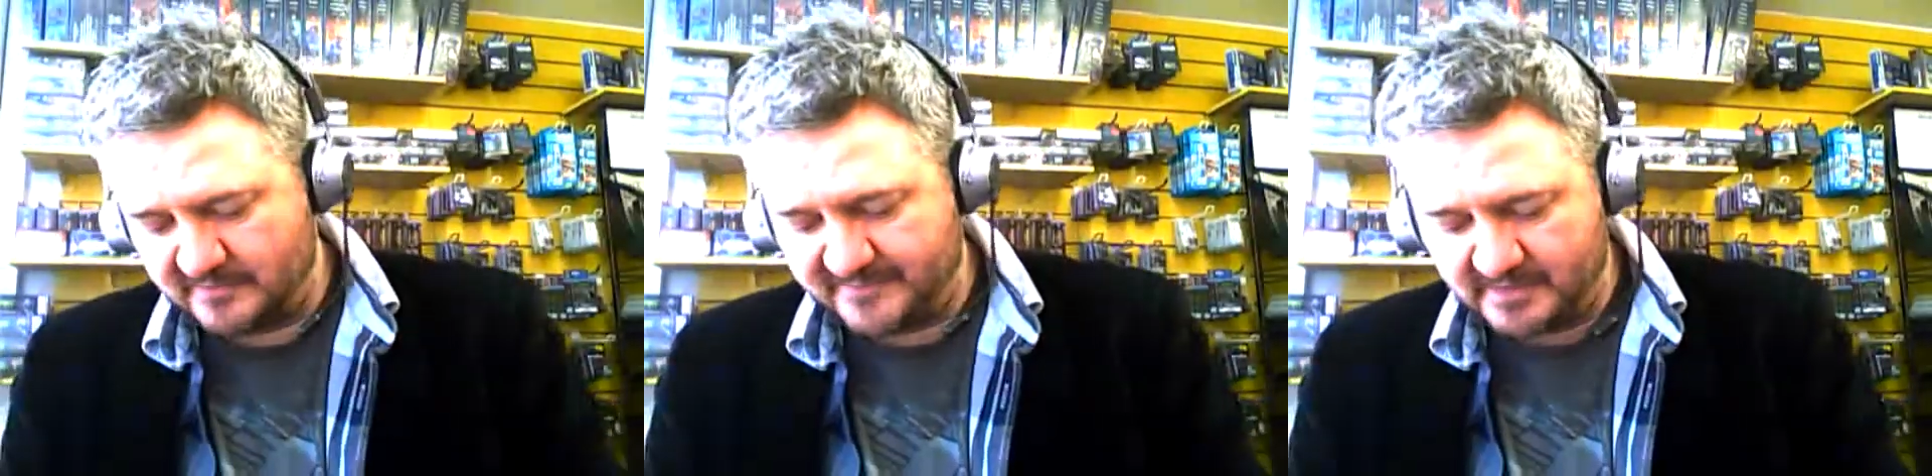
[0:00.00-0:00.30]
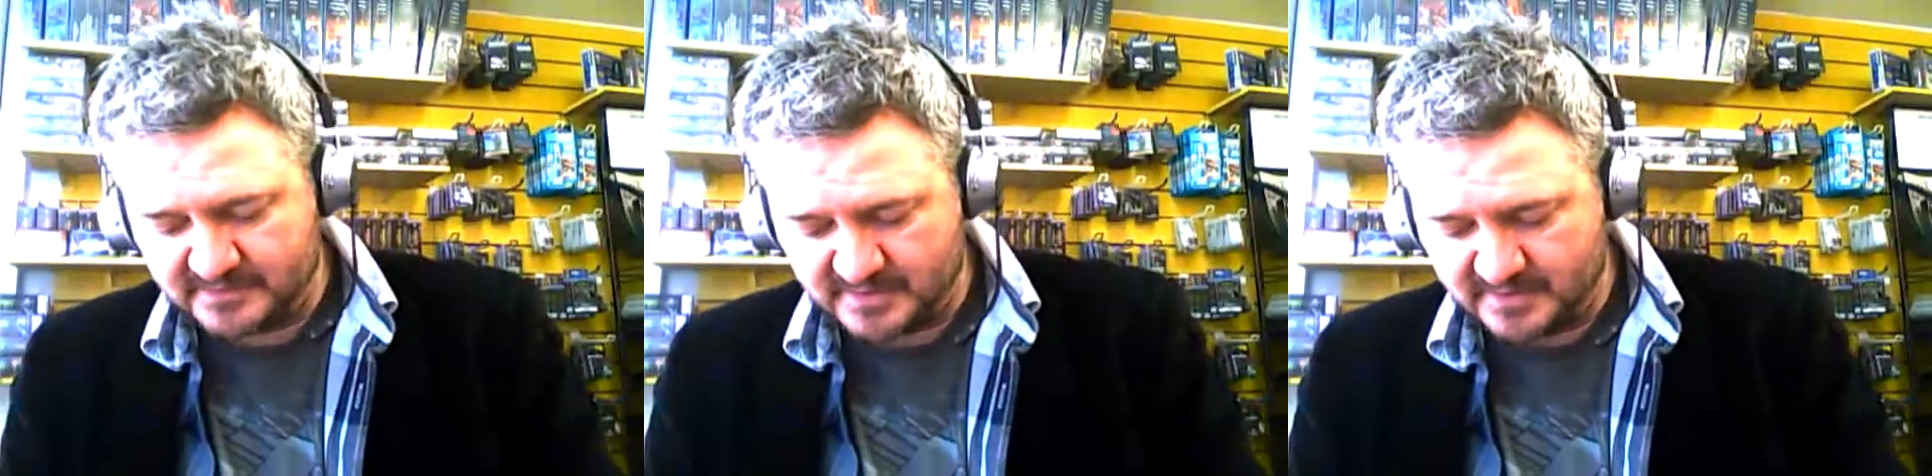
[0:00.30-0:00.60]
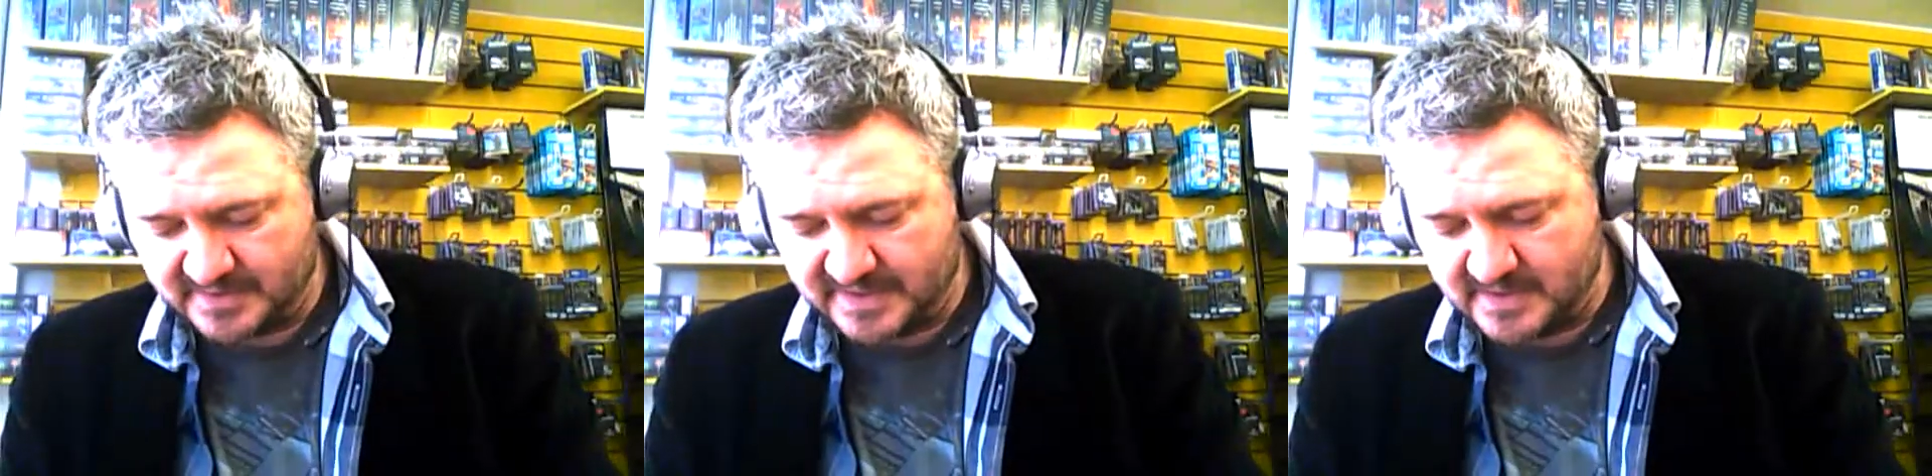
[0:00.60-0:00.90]

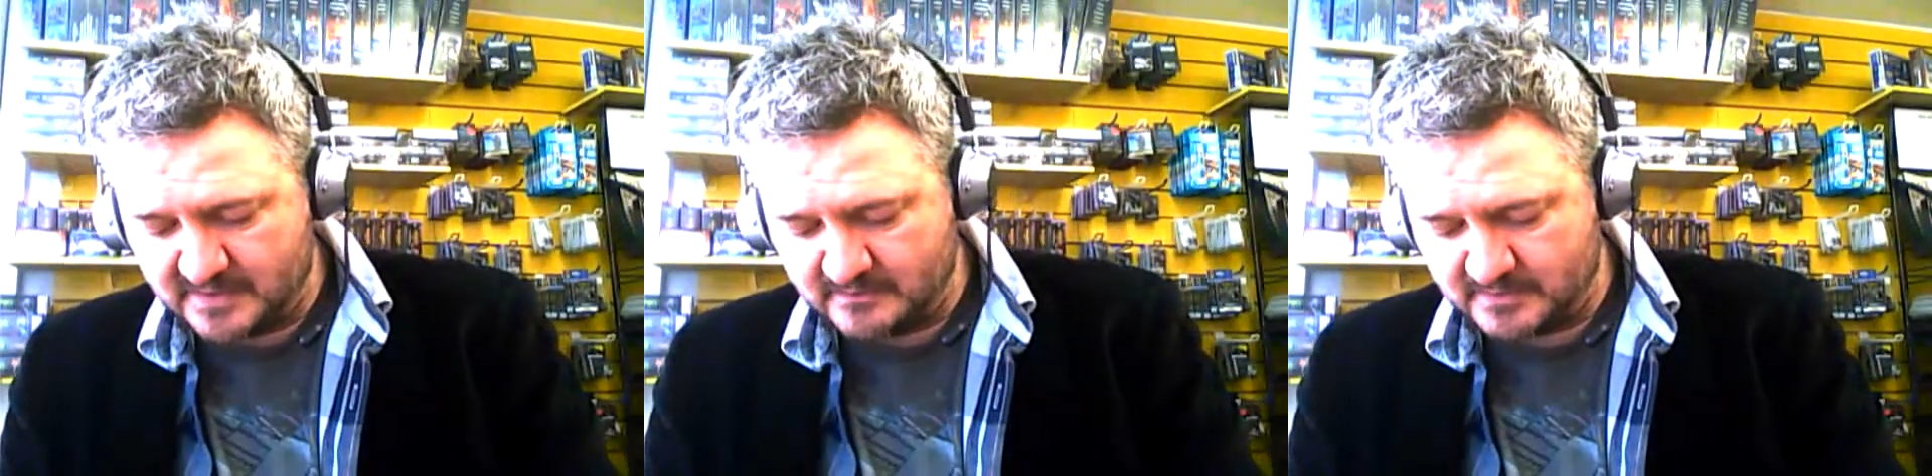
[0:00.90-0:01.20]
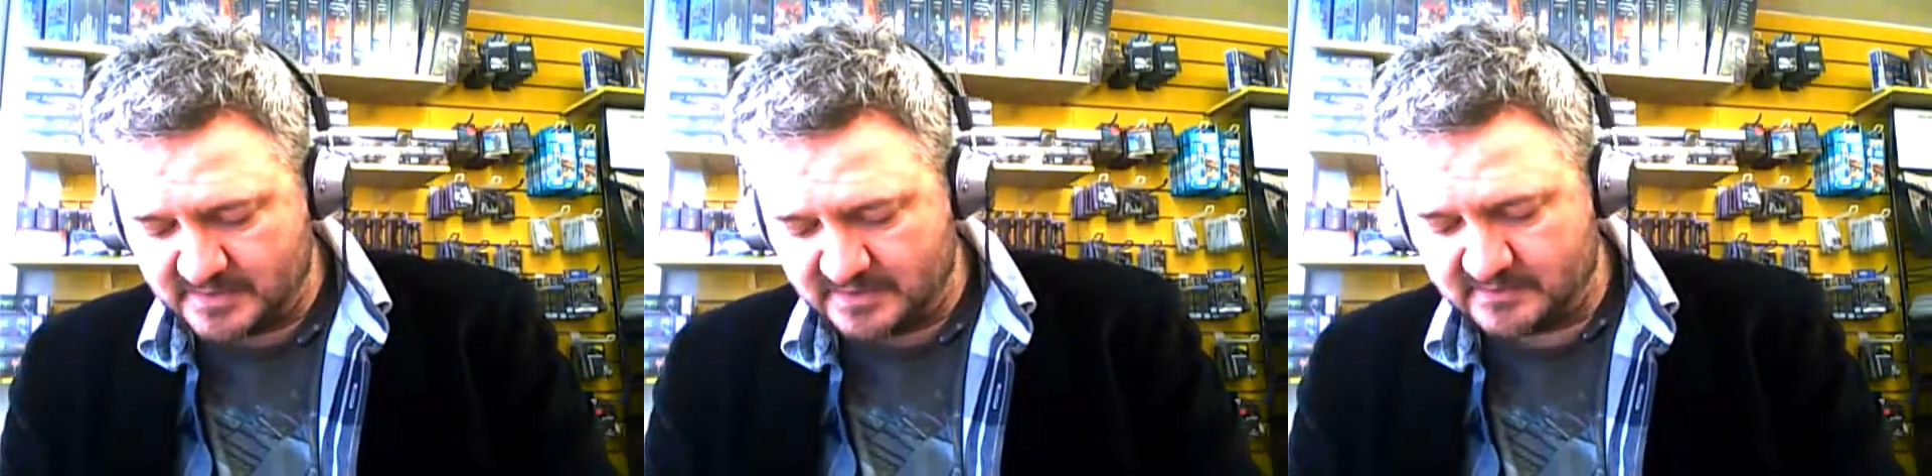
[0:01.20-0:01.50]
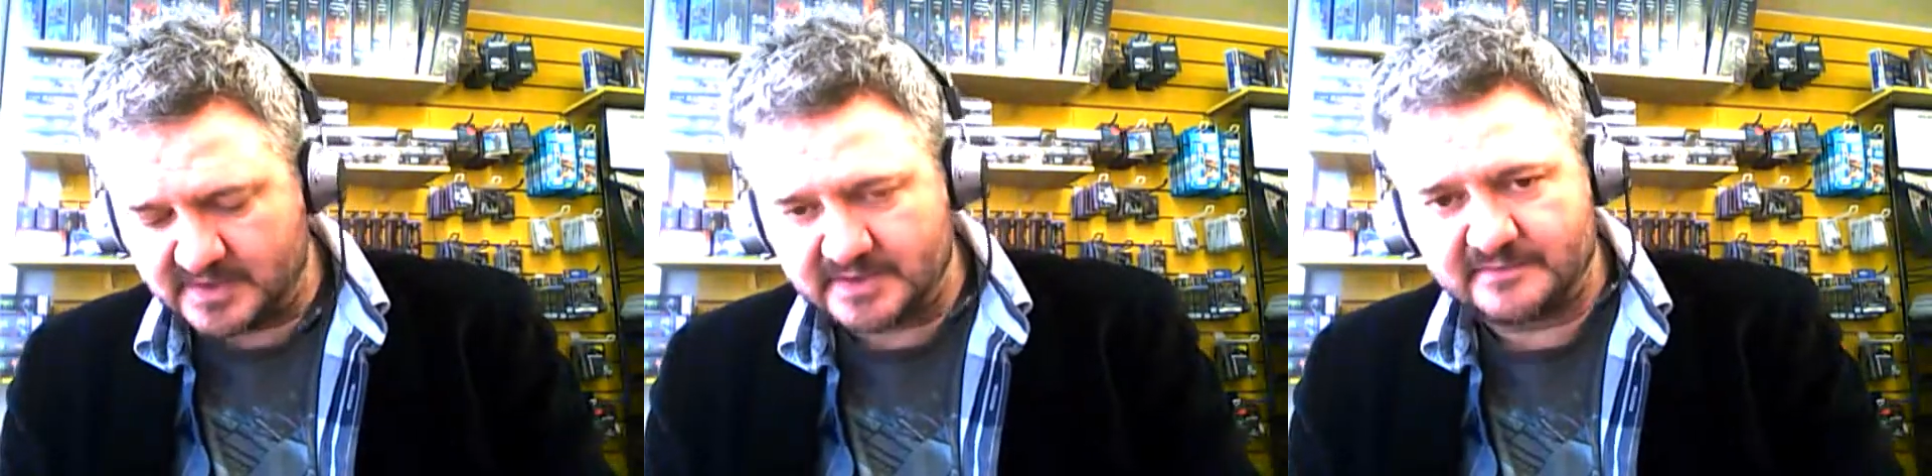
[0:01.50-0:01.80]
Photon Leo, one of the
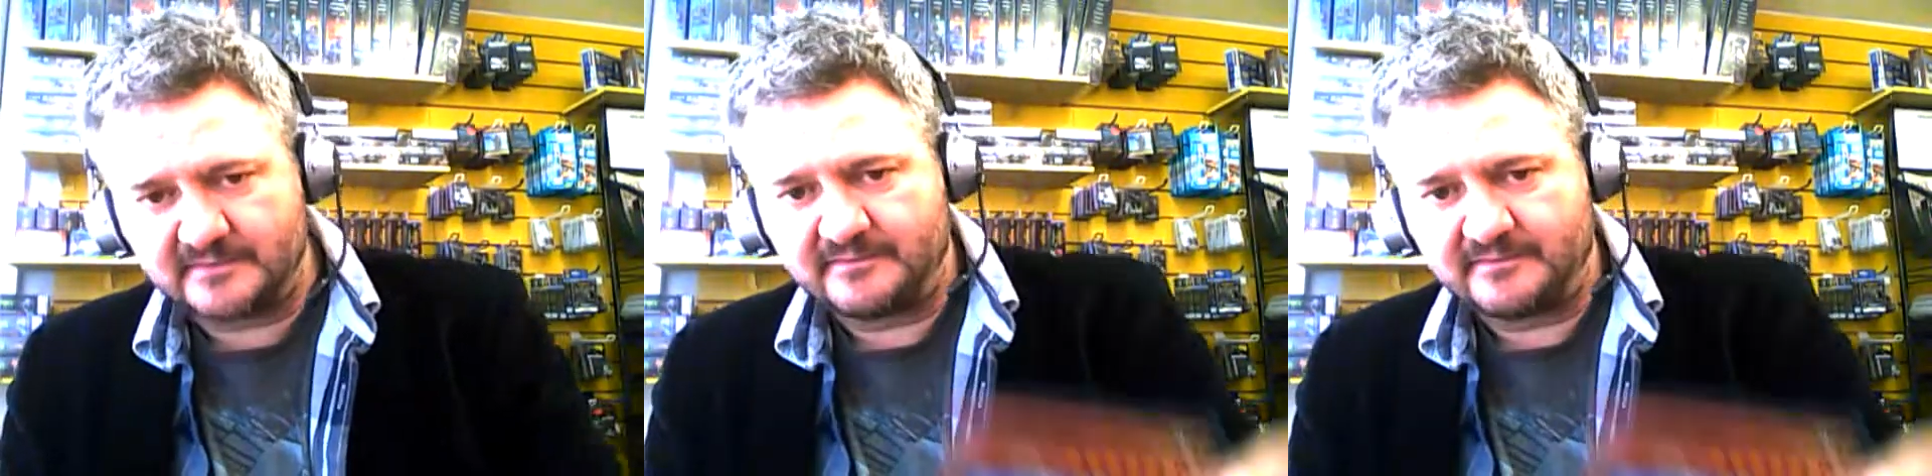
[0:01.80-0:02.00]
little guys for the